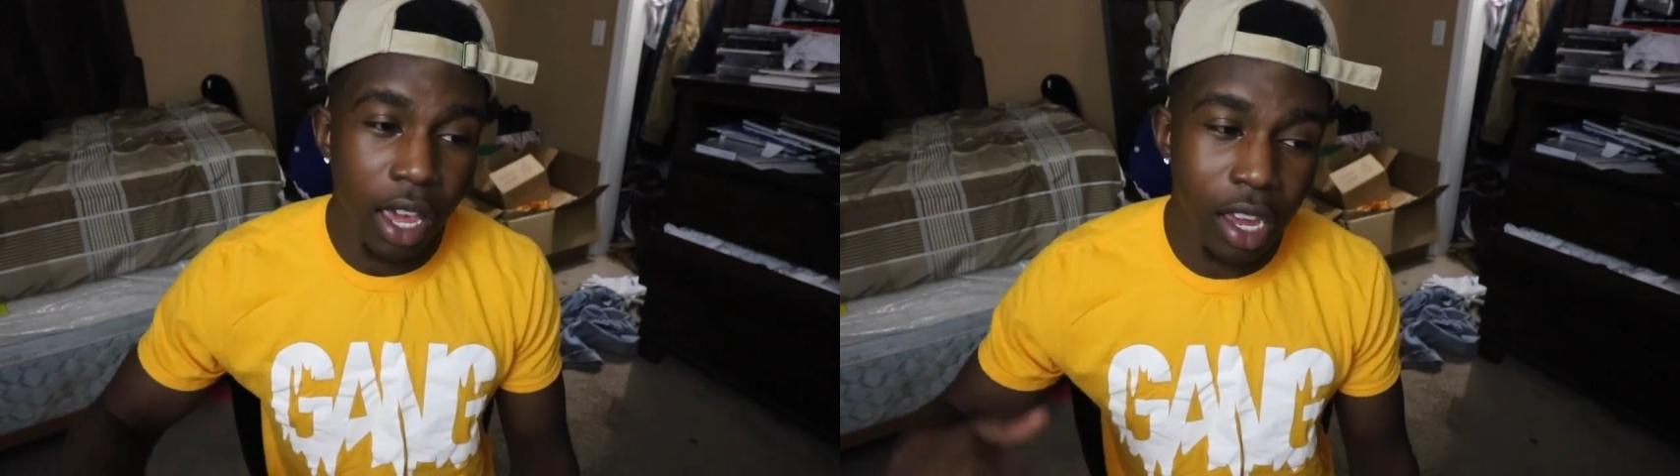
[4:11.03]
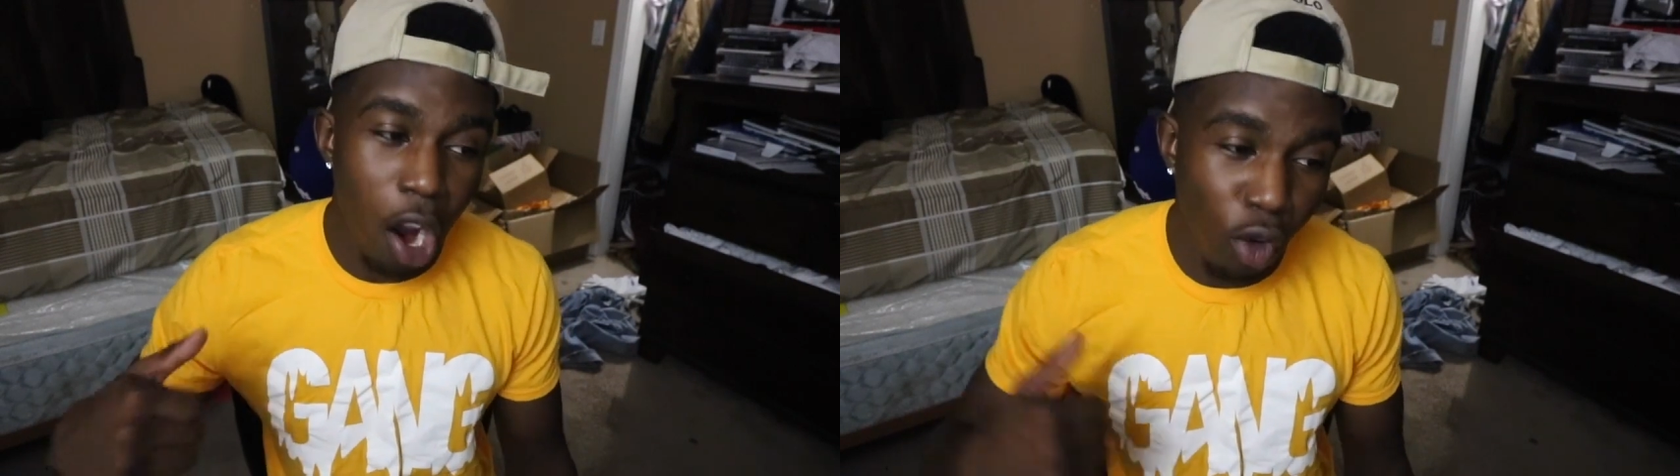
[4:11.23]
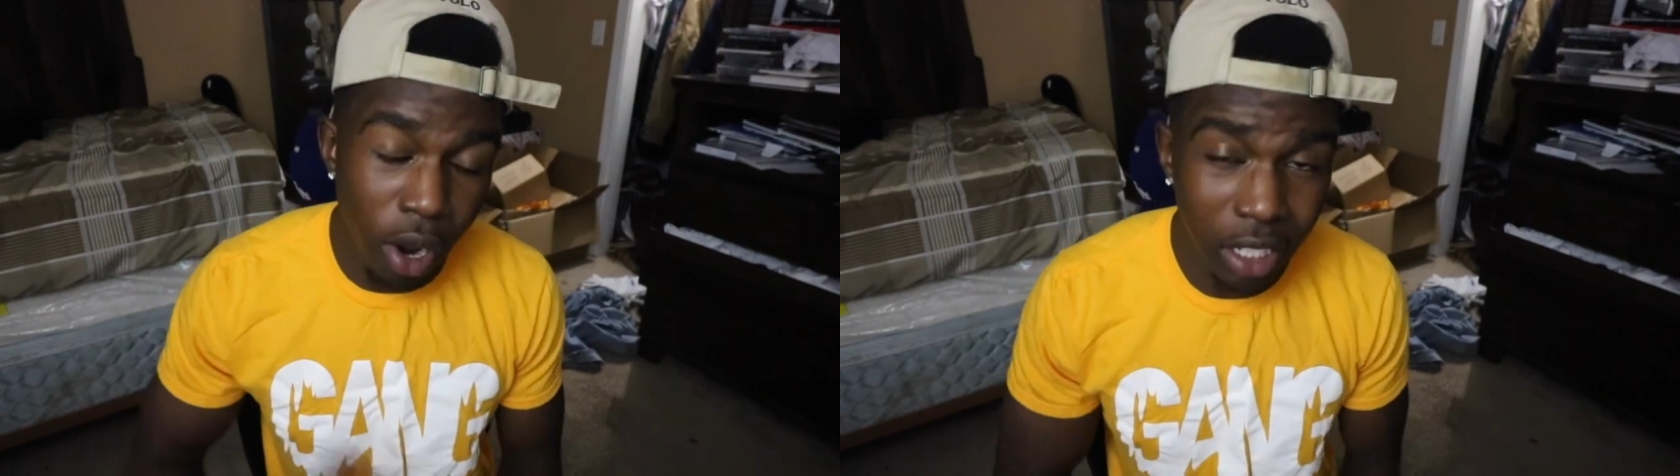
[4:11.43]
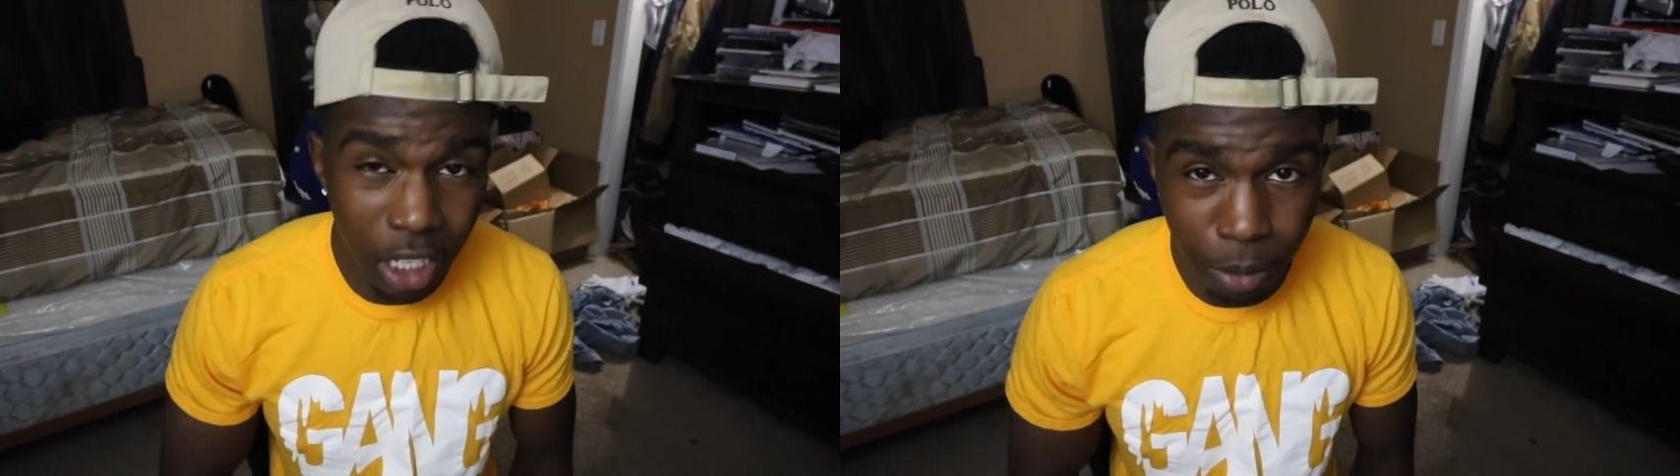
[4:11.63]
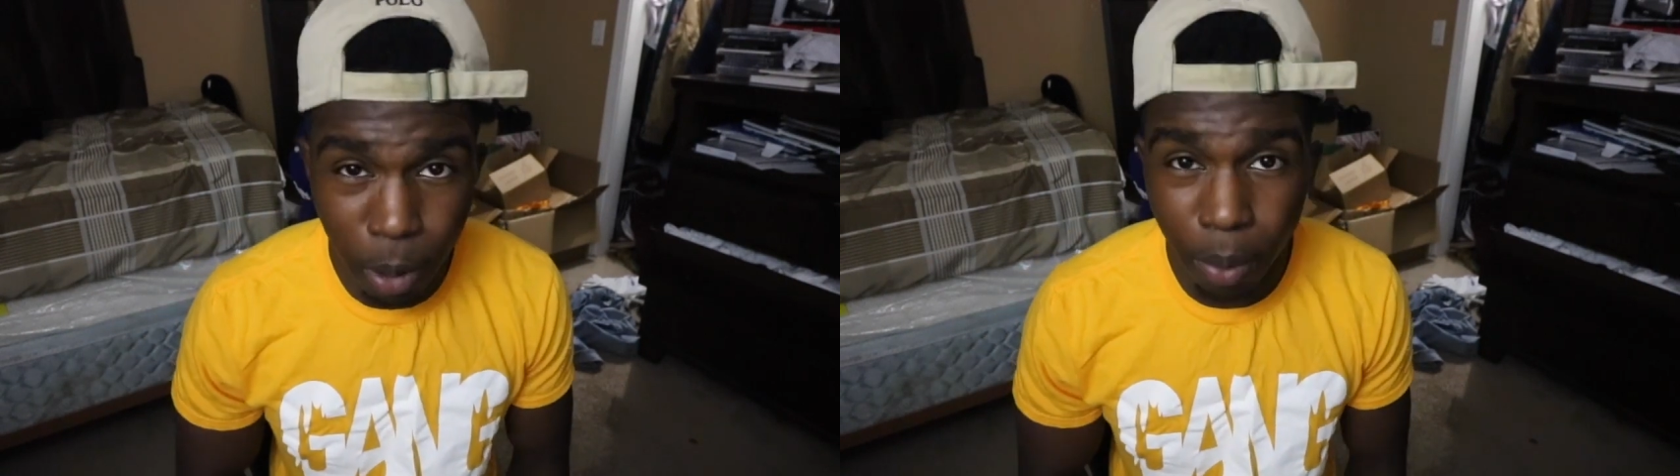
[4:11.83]
Y'all run
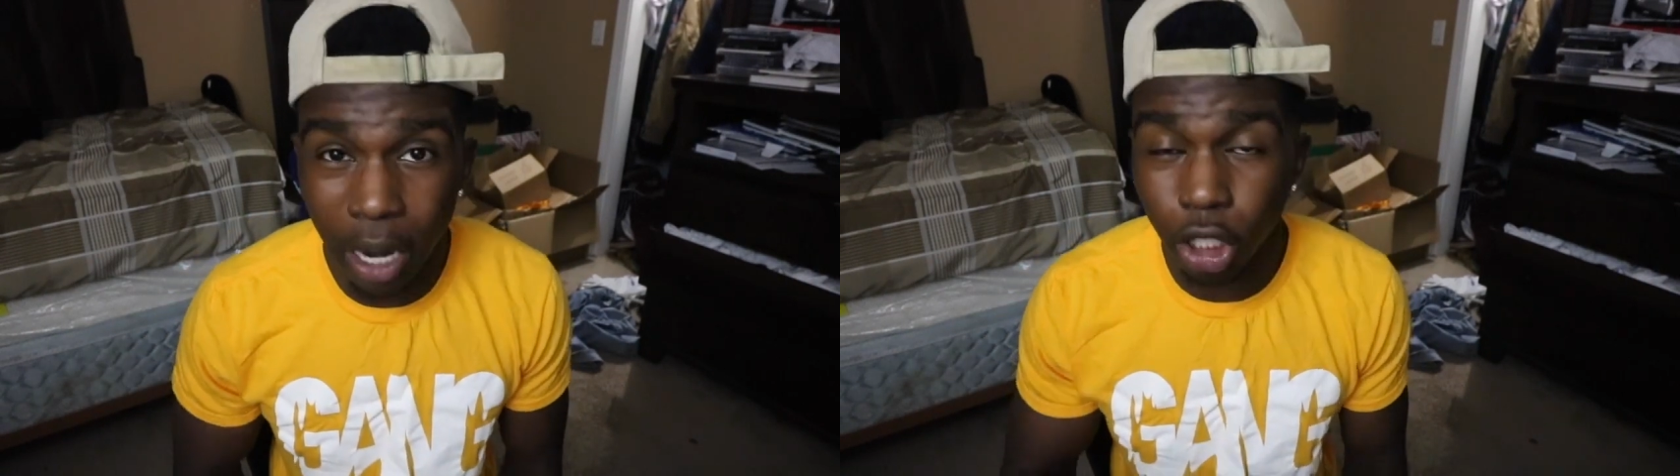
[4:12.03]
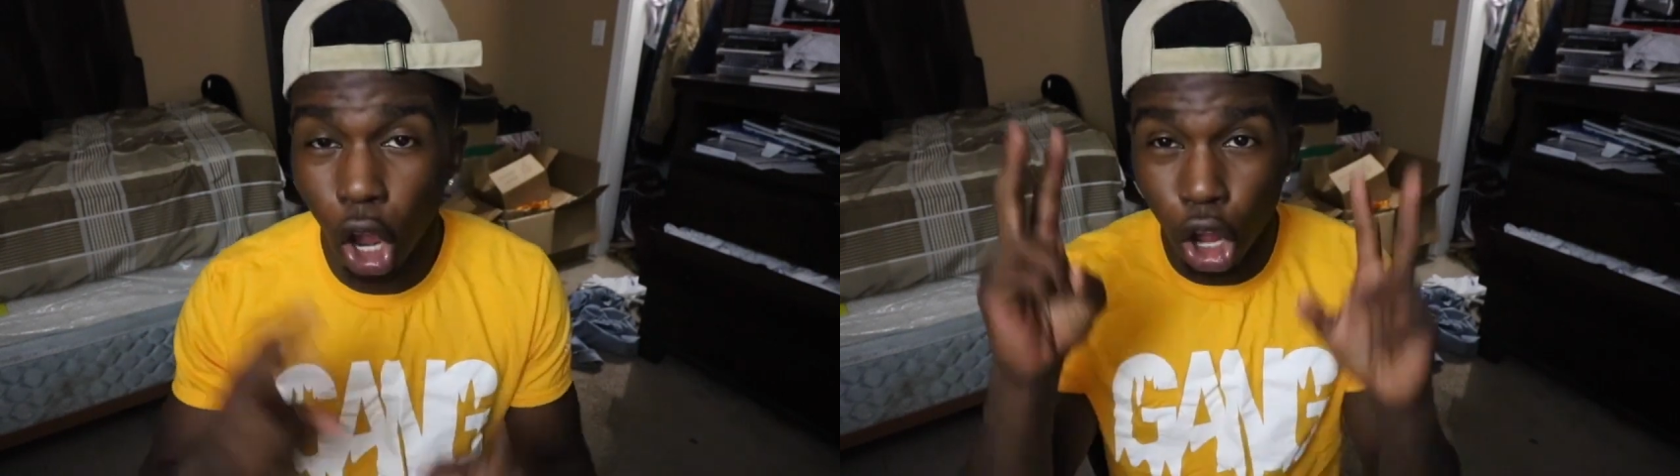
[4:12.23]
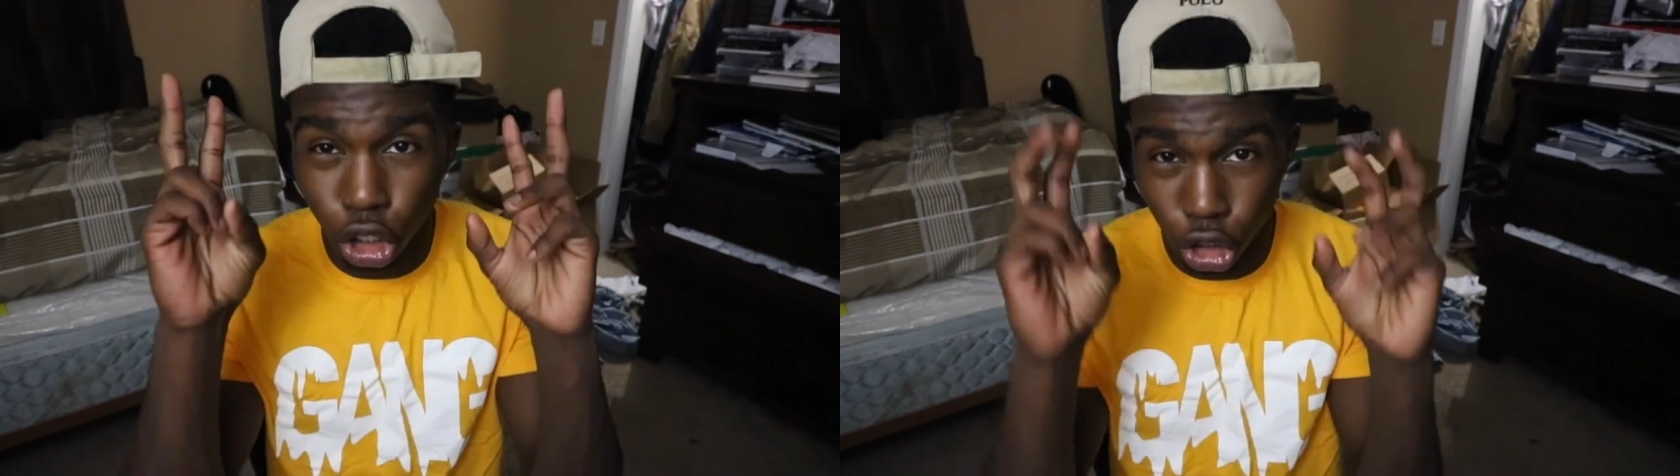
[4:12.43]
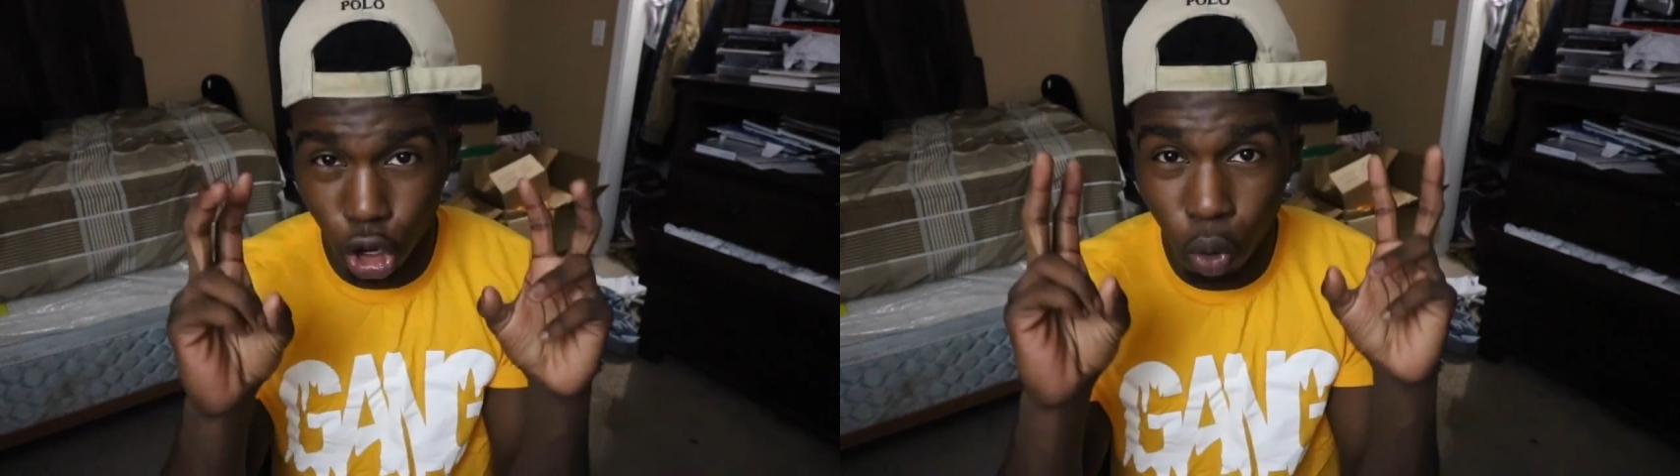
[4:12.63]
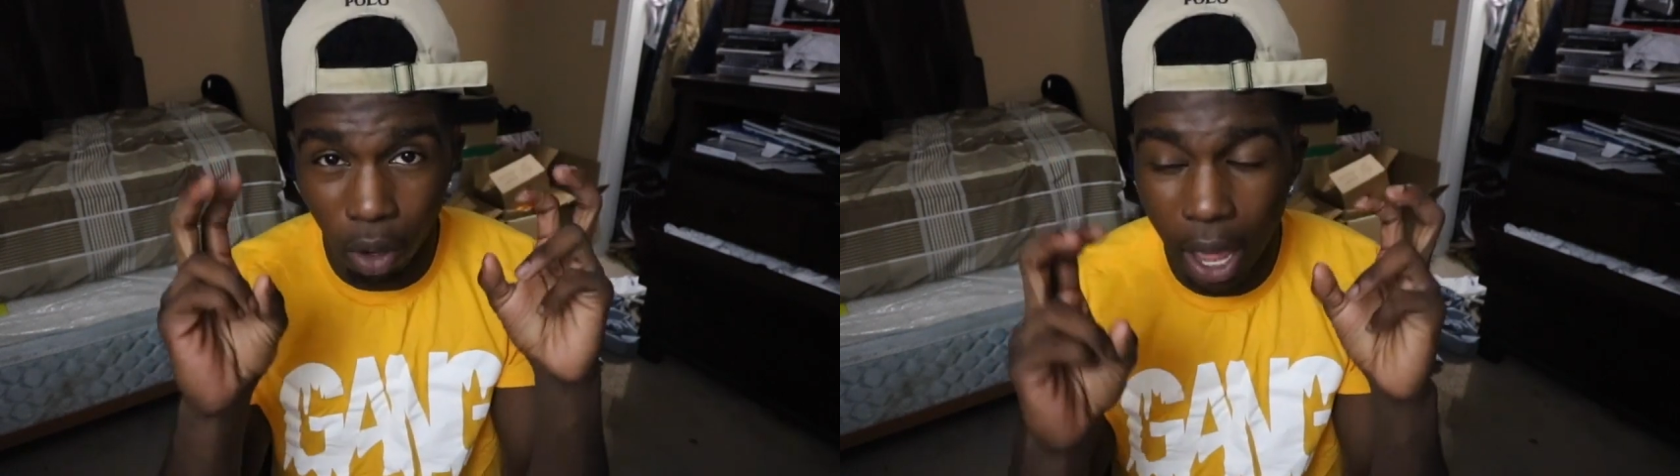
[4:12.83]
into these people that y'all
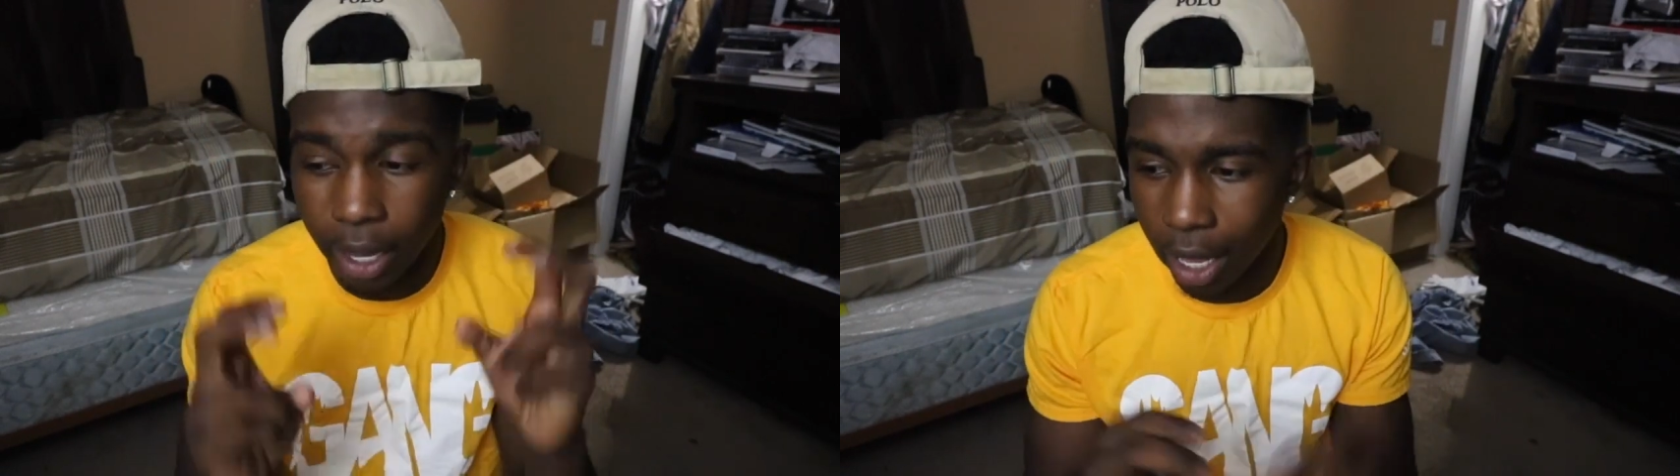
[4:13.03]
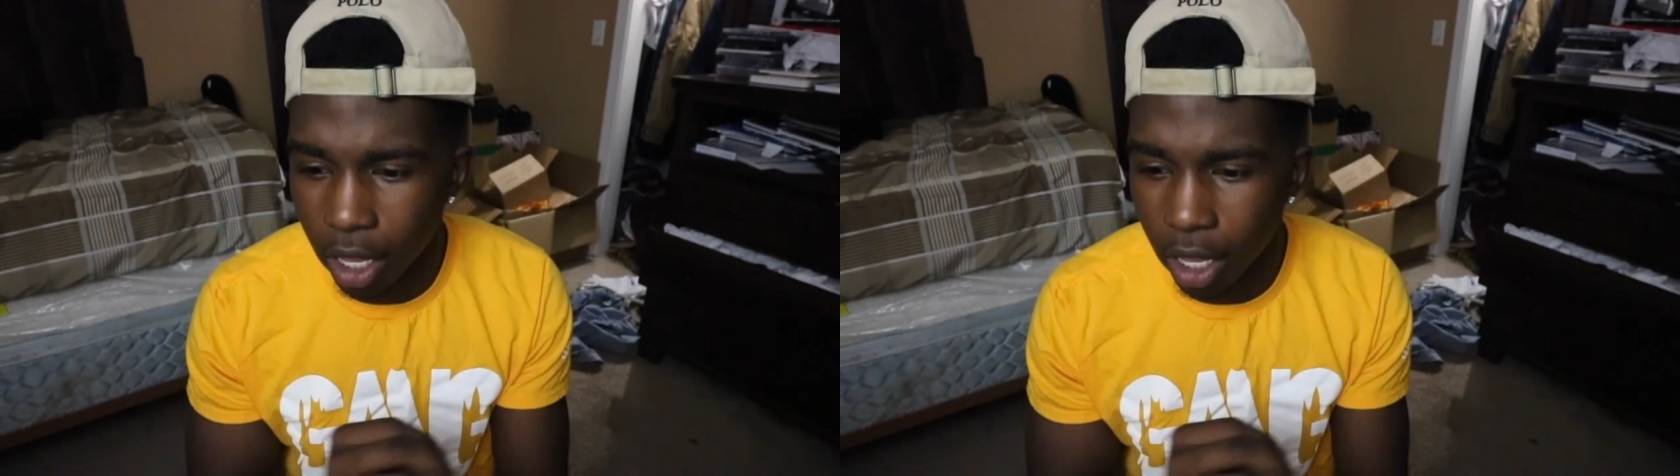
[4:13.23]
don't like,